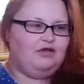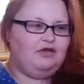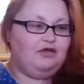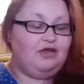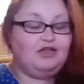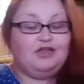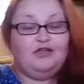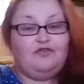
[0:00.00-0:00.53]

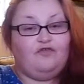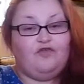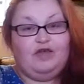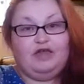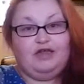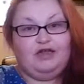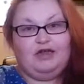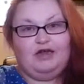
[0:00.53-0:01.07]
still
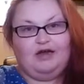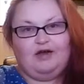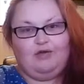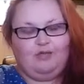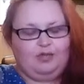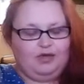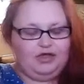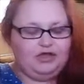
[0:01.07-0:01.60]
feel it now,
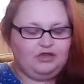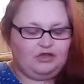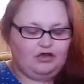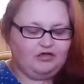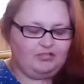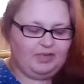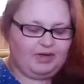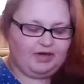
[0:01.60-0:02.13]
but it's not as
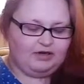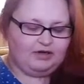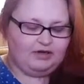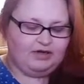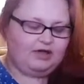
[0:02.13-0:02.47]
bad.